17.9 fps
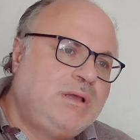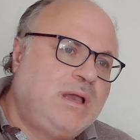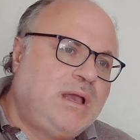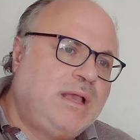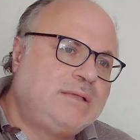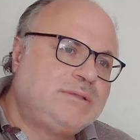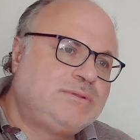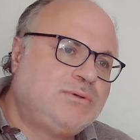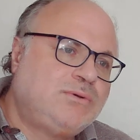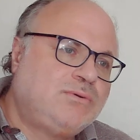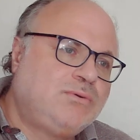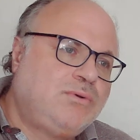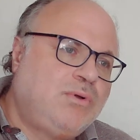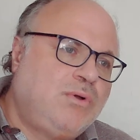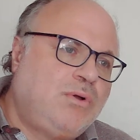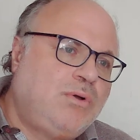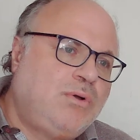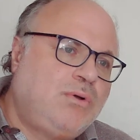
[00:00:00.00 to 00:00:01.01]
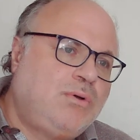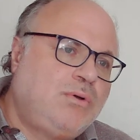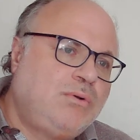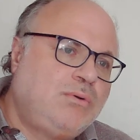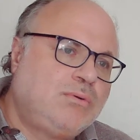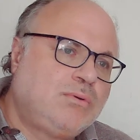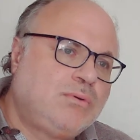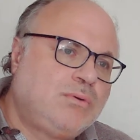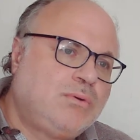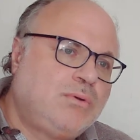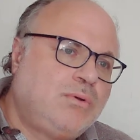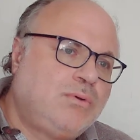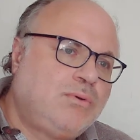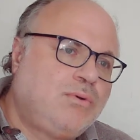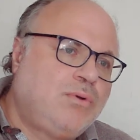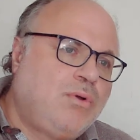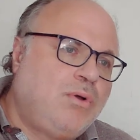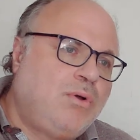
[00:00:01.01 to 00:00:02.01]
gas or
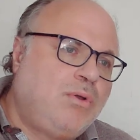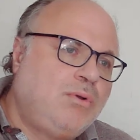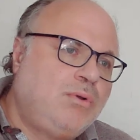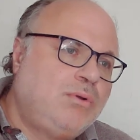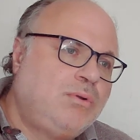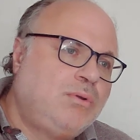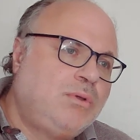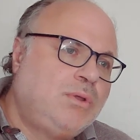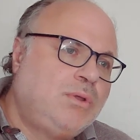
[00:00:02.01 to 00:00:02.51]
coal